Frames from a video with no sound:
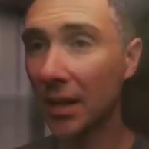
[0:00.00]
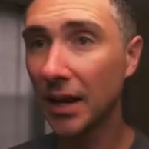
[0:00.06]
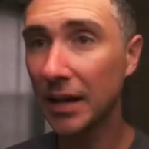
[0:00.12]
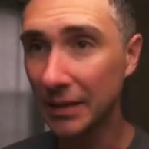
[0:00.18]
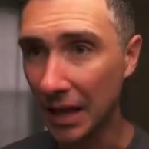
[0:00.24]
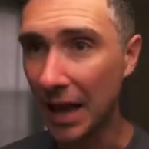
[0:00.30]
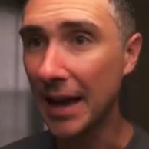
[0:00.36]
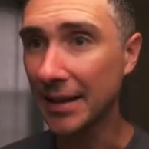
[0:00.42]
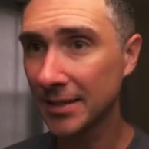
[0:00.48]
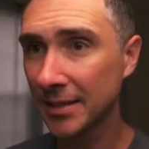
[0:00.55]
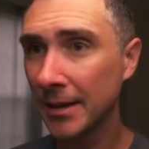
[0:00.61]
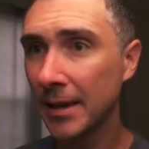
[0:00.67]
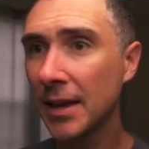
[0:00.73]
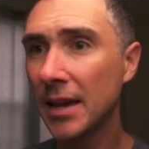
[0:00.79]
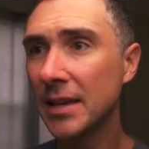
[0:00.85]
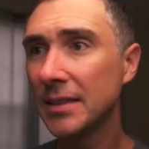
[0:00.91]
a lot.
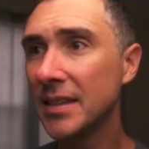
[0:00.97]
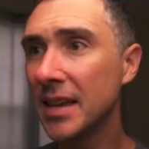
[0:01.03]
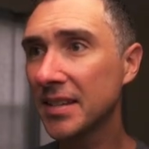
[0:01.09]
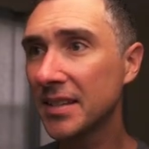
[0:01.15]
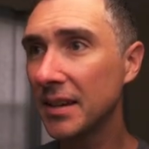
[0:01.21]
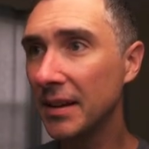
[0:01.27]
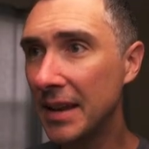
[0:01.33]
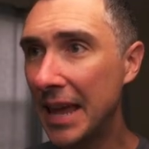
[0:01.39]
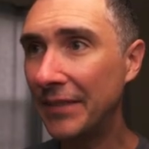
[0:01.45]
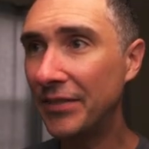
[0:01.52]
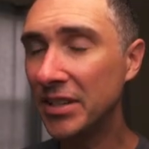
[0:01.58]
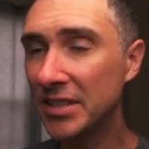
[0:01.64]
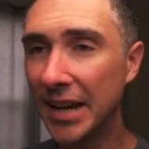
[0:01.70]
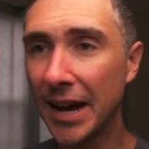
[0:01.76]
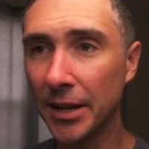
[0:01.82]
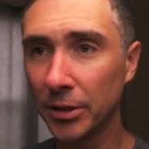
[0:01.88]
This navy
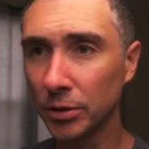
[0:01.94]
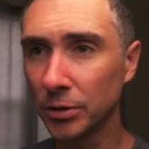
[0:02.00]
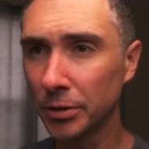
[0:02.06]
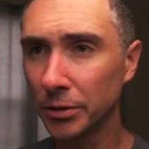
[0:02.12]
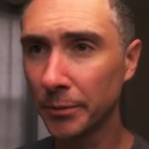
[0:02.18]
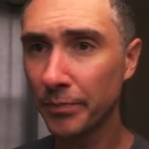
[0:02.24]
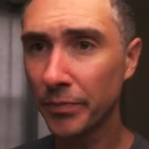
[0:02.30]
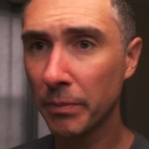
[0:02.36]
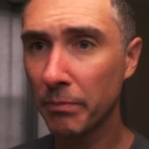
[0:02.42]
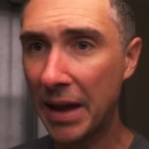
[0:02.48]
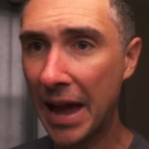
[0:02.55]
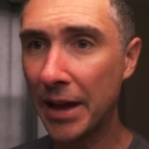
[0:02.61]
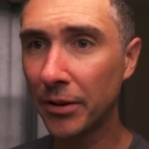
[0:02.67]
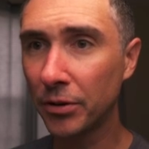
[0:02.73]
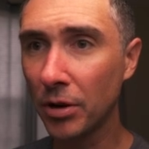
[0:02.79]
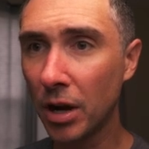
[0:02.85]
Donegal
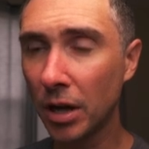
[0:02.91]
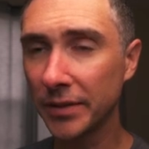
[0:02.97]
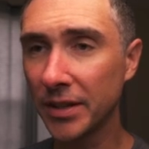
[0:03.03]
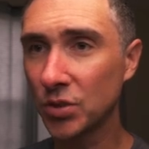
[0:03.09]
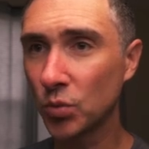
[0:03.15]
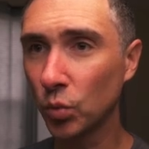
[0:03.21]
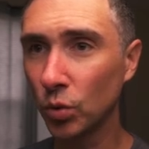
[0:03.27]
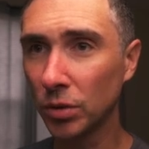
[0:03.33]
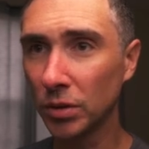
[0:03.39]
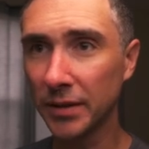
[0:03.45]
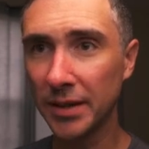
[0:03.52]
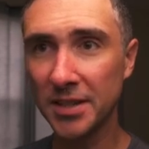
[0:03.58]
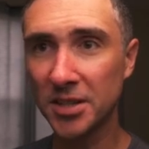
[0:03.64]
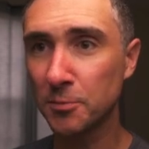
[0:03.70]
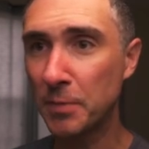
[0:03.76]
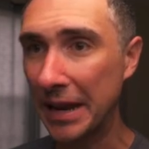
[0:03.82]
pattern on this wool
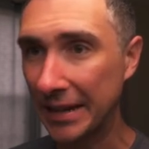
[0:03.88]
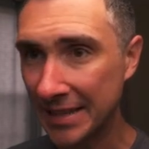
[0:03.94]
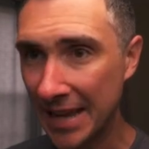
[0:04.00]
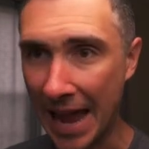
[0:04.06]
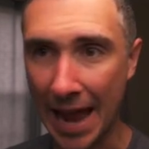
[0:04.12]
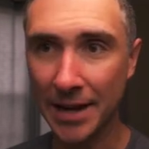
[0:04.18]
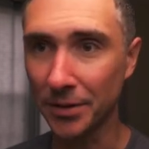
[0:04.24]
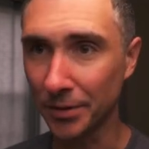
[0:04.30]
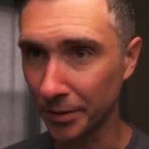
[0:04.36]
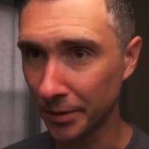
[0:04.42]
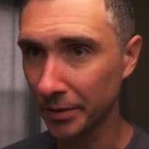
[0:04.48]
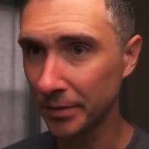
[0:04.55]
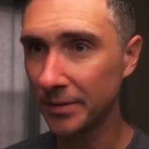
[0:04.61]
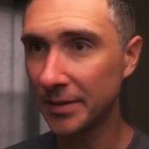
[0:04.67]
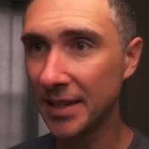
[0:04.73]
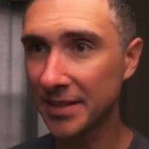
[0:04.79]
is
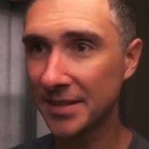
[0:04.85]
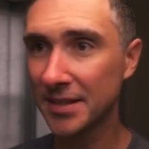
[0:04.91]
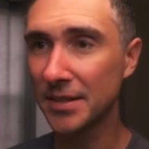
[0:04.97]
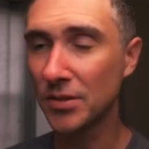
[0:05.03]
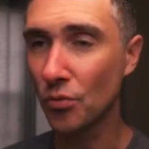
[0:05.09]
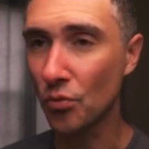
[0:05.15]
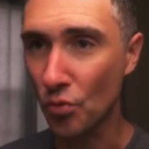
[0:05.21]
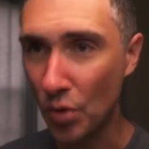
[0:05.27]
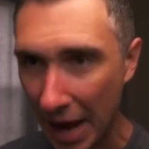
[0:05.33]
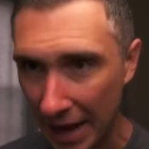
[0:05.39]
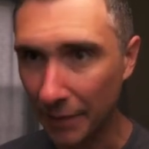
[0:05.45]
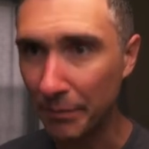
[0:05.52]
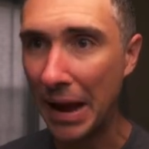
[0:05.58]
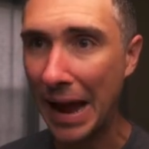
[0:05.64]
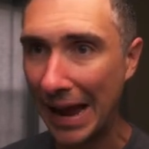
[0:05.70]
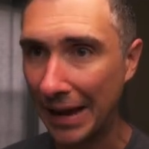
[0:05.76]
spectacular. This is right
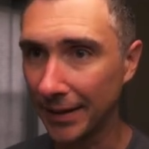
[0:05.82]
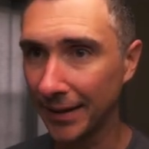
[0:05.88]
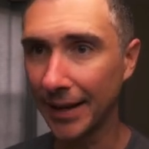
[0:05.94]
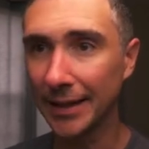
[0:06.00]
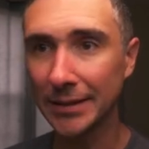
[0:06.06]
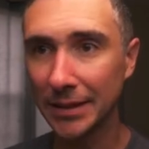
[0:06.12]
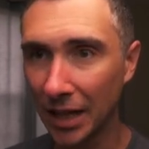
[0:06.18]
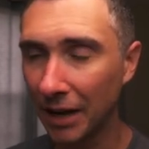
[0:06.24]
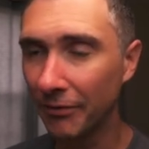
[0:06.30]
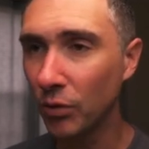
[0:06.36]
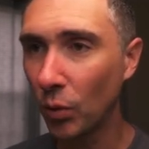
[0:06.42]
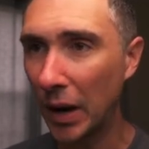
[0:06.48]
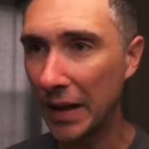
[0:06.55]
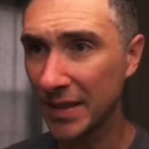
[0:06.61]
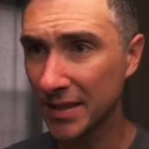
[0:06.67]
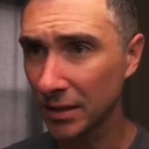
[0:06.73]
up my alley. I love the
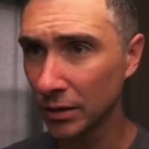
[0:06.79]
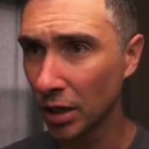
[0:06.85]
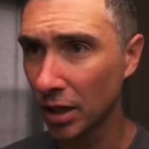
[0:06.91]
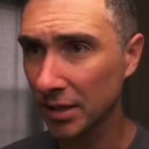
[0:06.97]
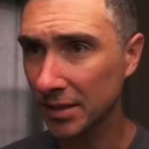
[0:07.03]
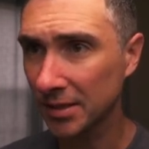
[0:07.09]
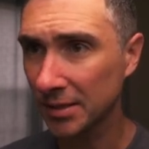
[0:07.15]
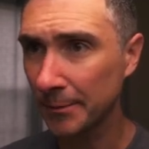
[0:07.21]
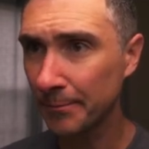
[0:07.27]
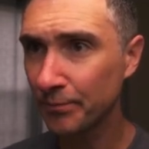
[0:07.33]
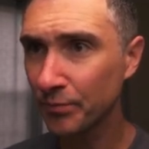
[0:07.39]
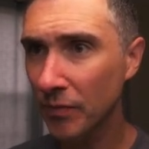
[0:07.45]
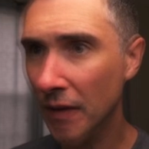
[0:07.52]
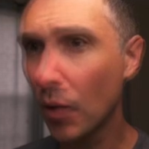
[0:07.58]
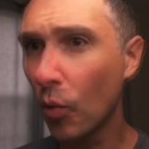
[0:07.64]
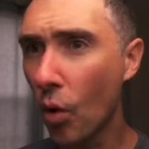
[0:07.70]
way this looks.
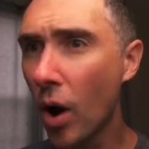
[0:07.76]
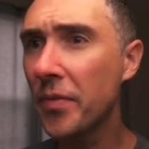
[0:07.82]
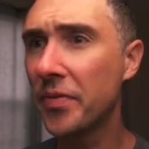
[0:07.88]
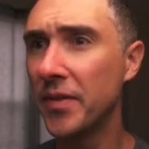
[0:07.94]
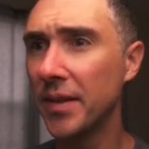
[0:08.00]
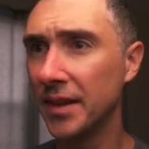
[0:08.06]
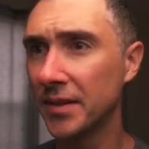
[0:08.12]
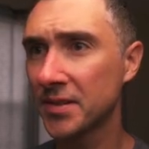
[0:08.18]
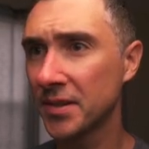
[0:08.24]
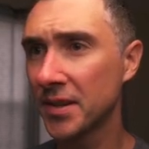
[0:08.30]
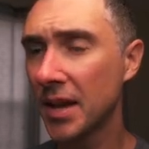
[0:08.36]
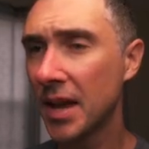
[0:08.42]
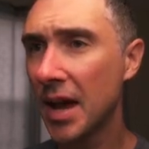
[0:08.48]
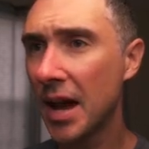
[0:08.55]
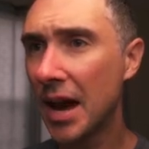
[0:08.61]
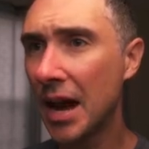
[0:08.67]
I want this.
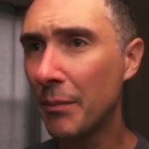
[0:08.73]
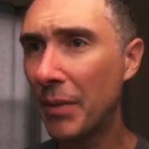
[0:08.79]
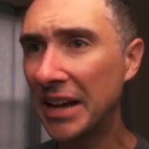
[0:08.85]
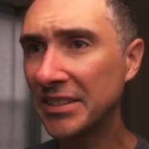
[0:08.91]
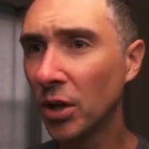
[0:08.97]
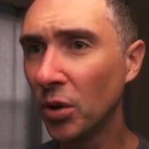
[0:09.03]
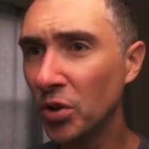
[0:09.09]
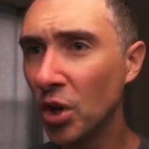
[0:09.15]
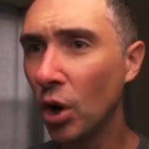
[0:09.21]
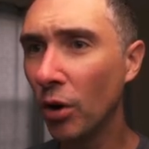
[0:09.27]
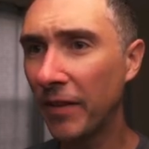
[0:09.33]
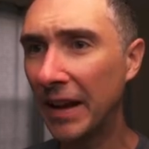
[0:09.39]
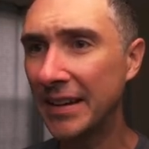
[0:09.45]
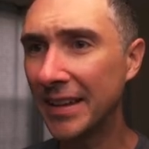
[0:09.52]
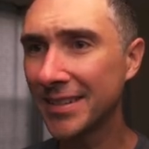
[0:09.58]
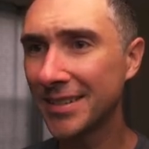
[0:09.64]
I don't know
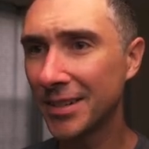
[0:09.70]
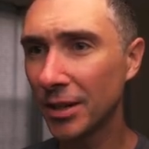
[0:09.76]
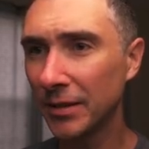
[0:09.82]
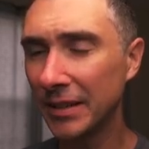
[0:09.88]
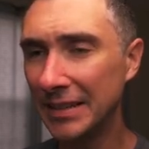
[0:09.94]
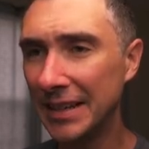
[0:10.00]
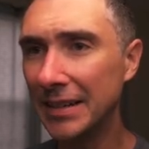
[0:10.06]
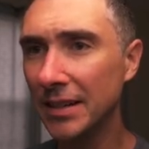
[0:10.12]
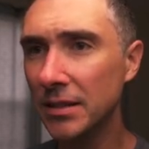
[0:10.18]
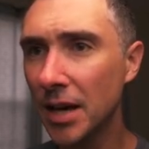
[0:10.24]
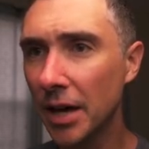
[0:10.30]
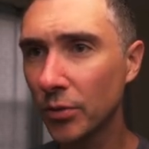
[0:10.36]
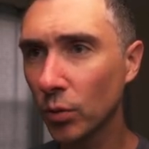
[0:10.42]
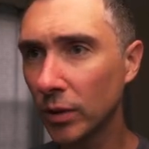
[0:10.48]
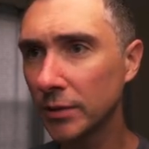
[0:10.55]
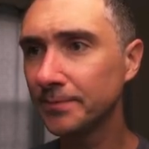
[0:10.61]
if I necessarily need
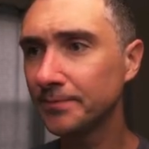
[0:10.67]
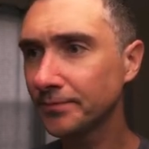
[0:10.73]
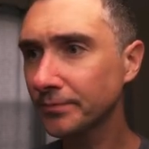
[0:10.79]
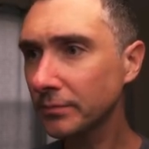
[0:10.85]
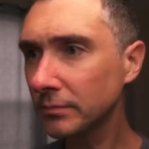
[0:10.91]
another one,